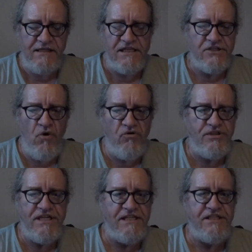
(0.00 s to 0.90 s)
this whole
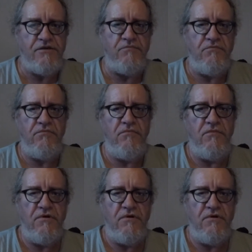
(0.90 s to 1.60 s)
system